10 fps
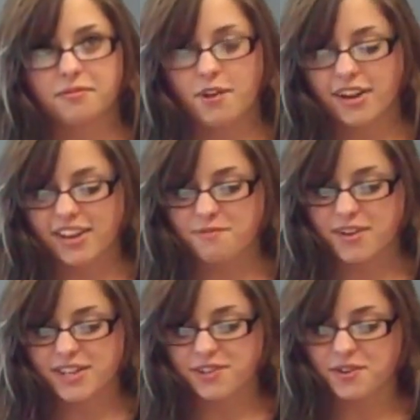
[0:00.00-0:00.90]
What can
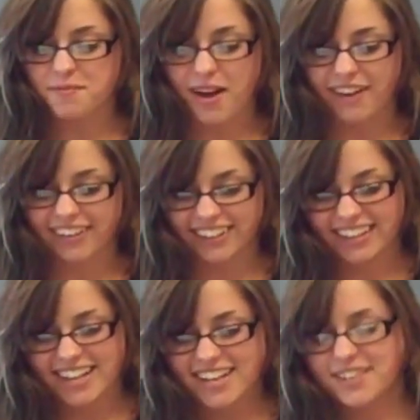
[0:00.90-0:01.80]
we do about
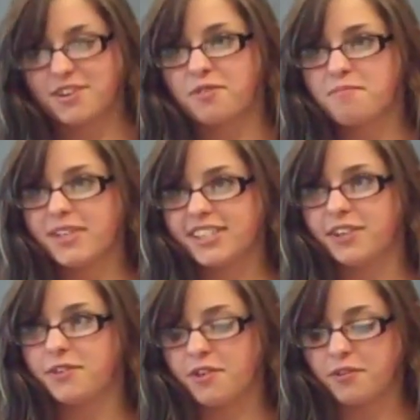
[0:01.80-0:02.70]
it? Don't be
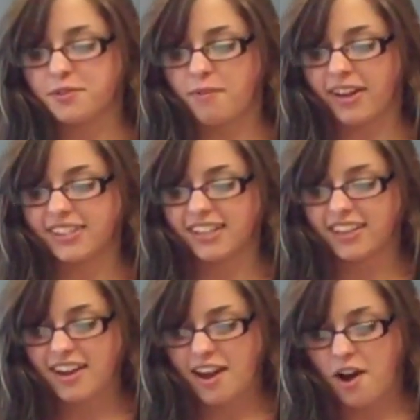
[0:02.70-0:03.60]
so closed-minded.
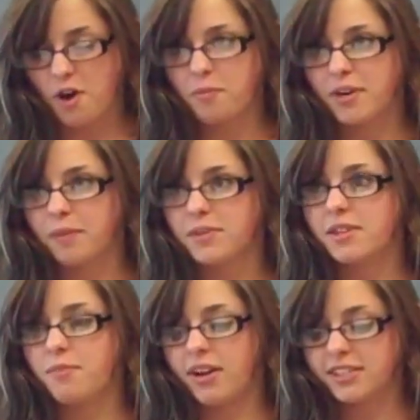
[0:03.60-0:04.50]
Open up to
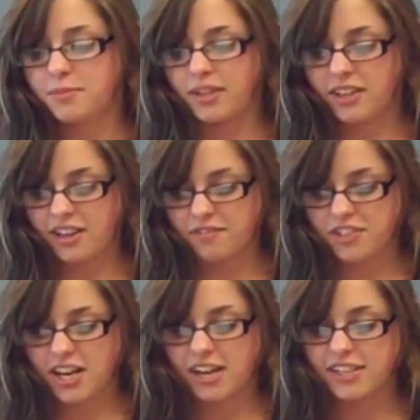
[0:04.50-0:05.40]
the possibility of
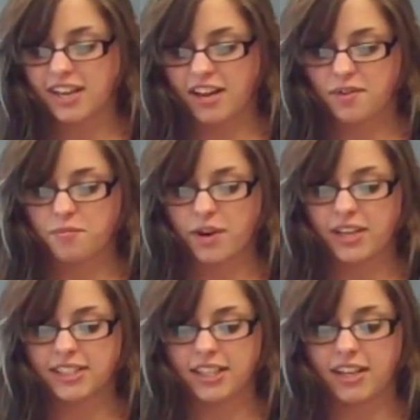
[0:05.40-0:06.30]
change and
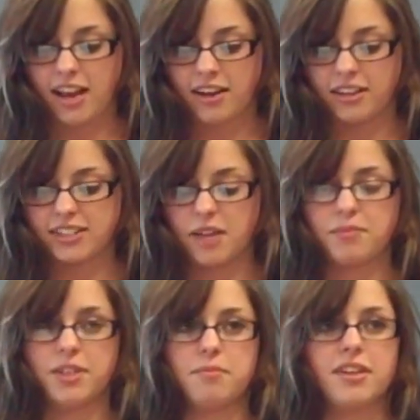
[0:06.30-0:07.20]
embrace it and
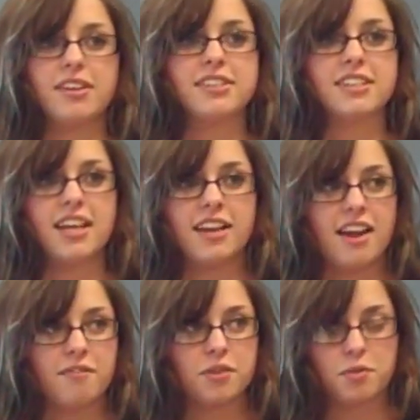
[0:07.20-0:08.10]
accept it because it's
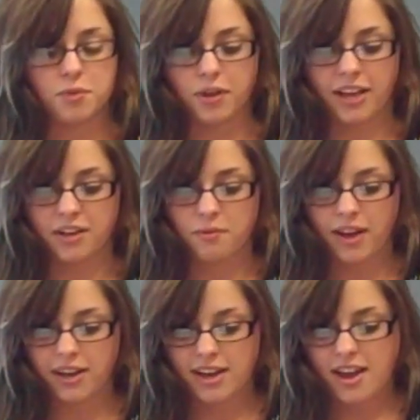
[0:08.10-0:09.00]
inevitable anyway.